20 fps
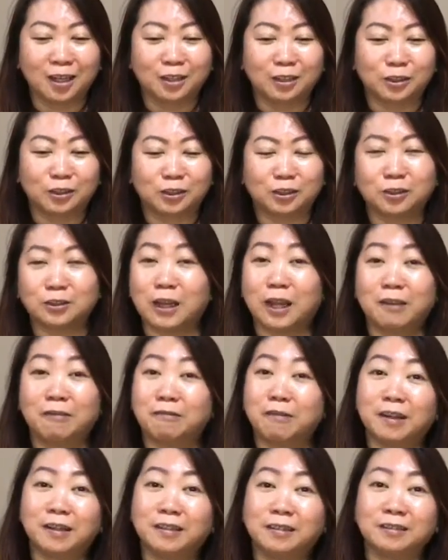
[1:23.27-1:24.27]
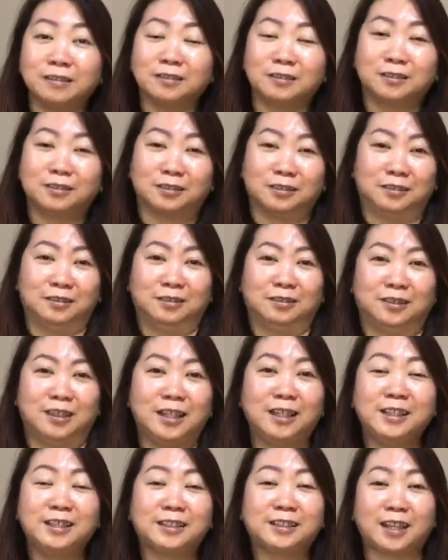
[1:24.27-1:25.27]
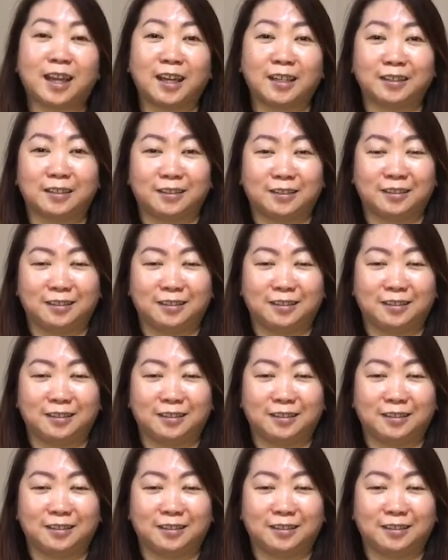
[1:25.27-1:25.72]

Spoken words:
So I went inside.